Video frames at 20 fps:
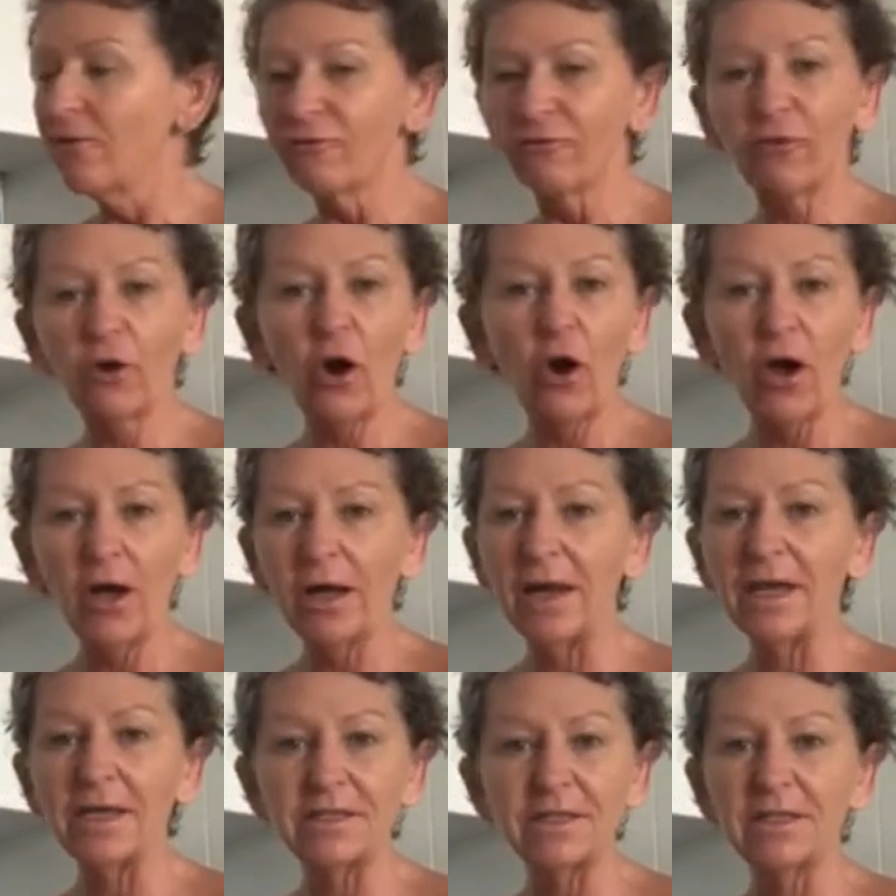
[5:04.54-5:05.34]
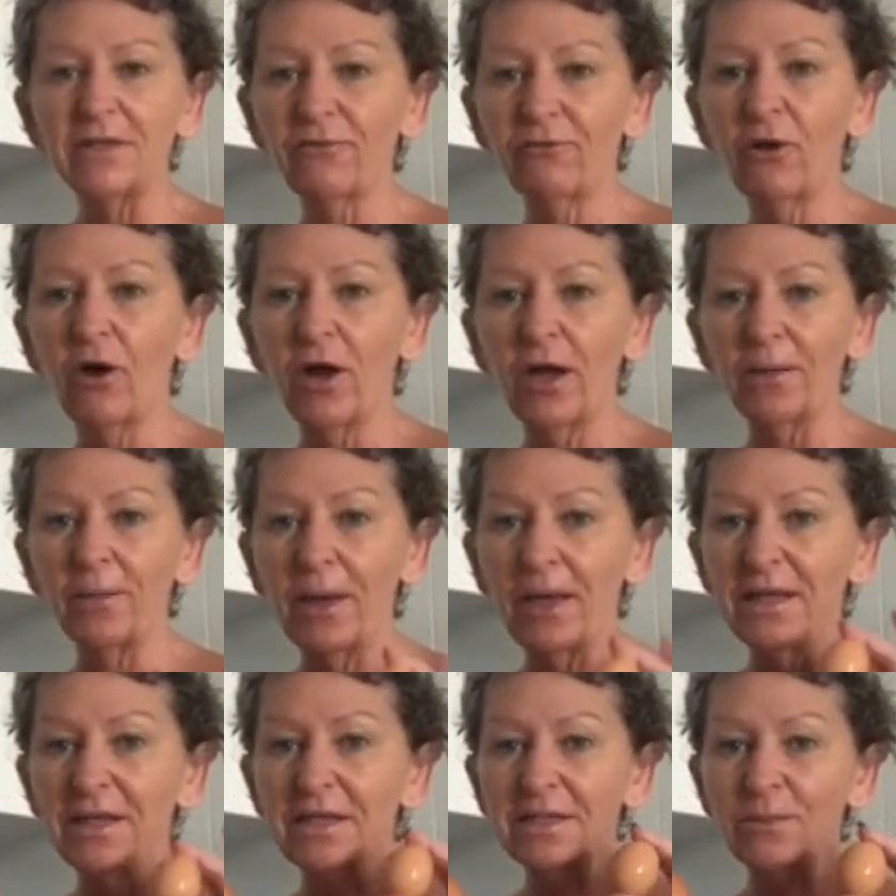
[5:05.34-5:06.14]
fried eggs in the frying
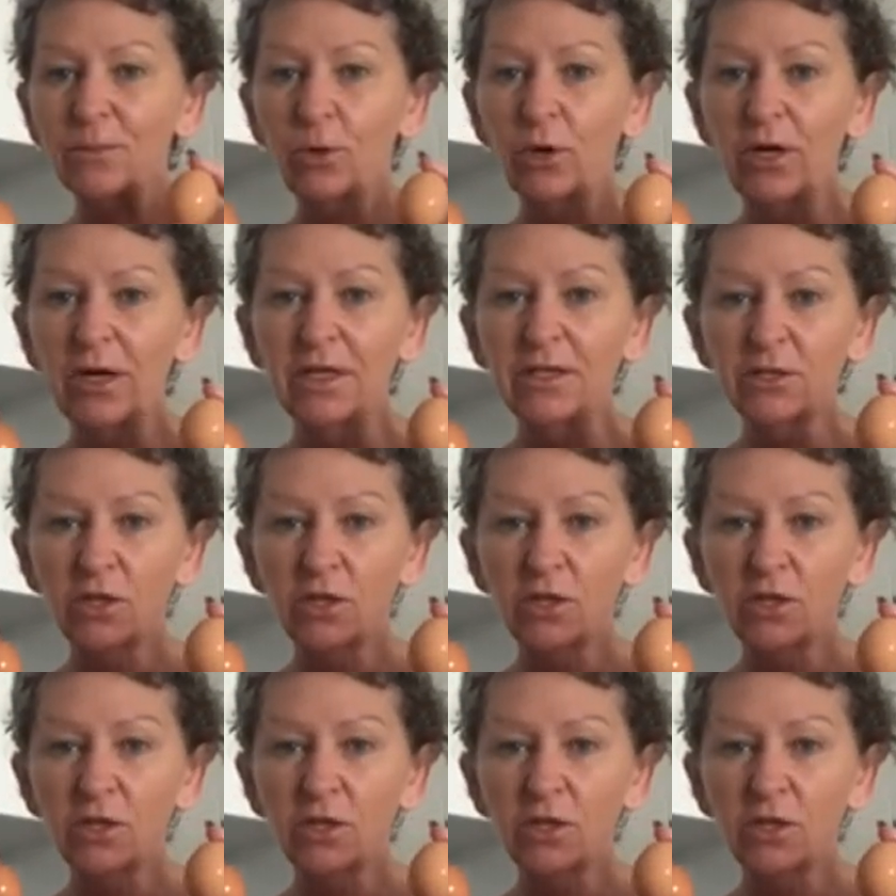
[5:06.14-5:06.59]
pan this morning.